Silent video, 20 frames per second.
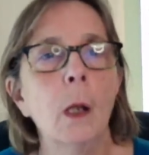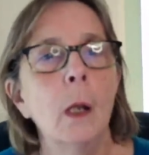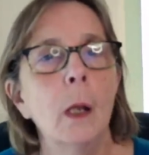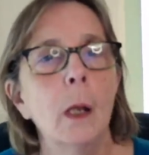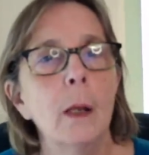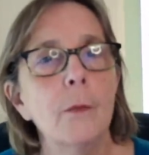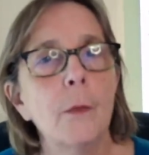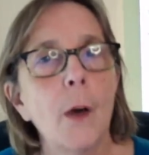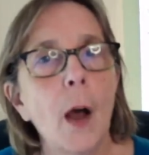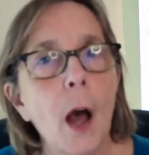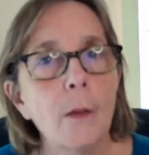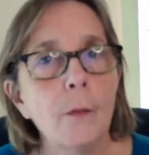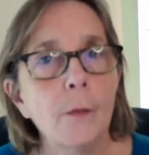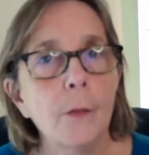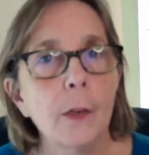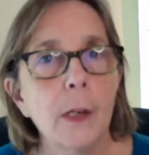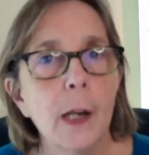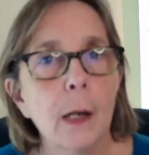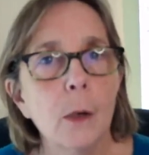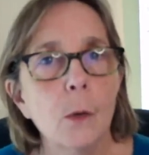If half an
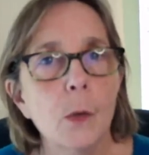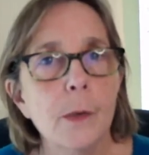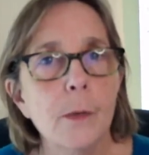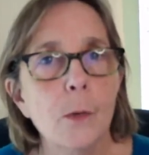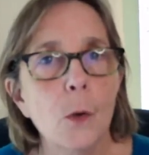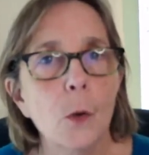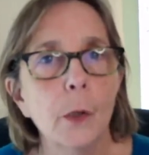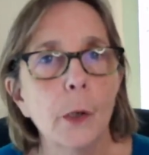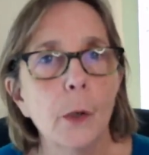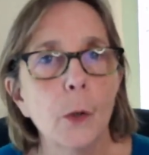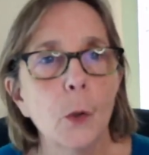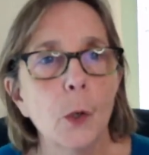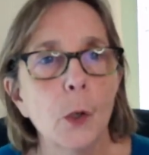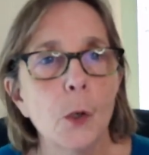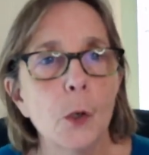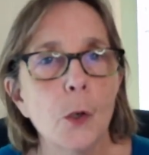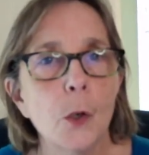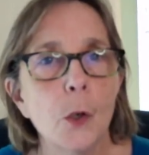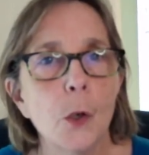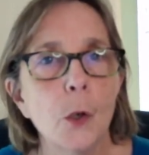hour is all you can
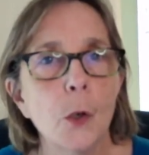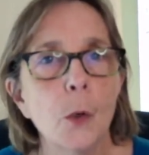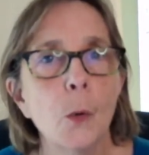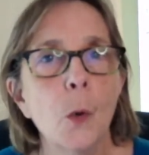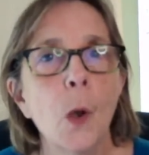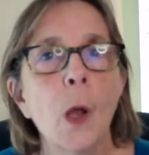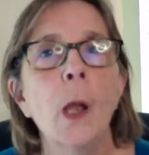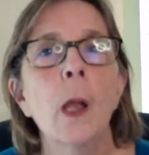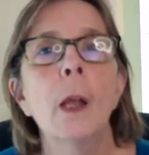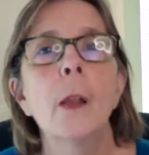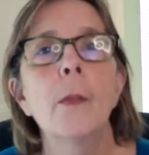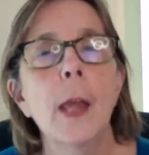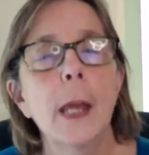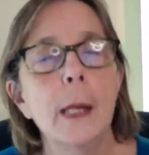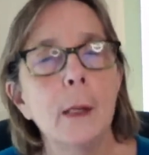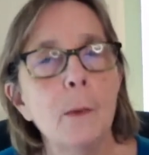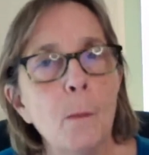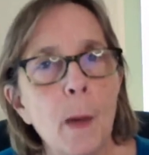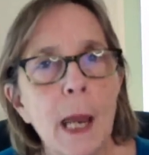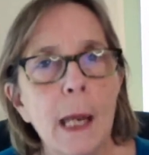do,
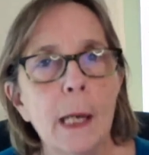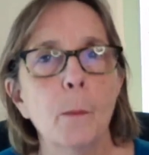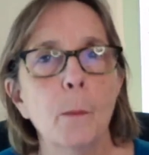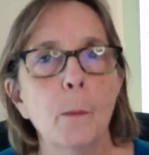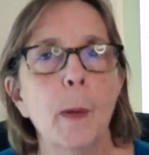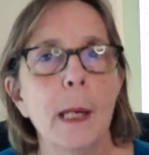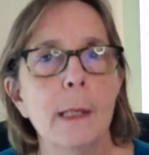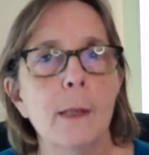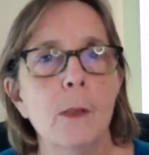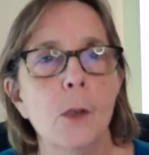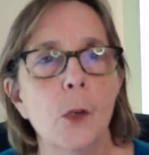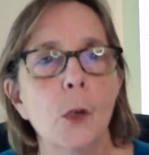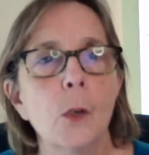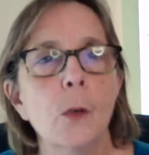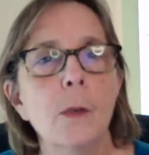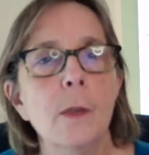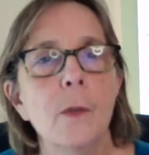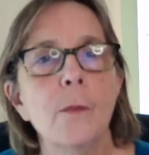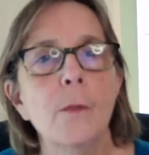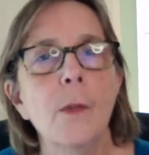then make best use
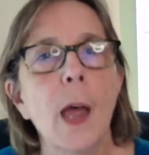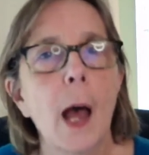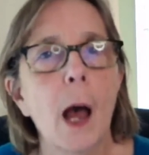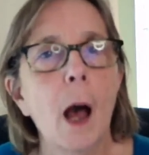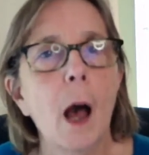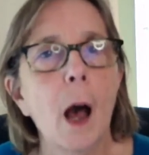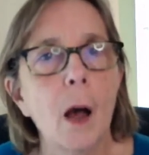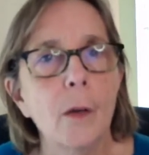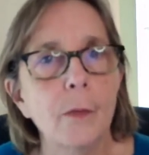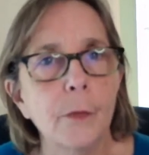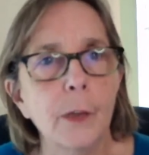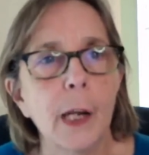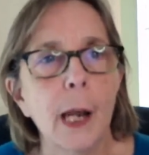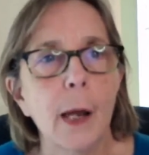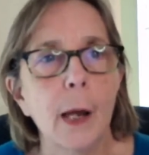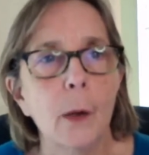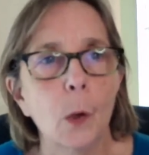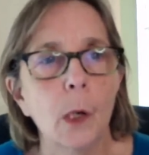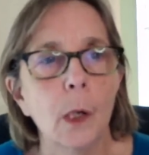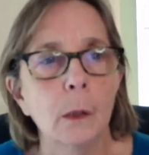of that half an
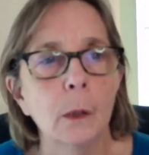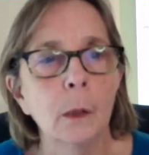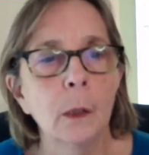hour.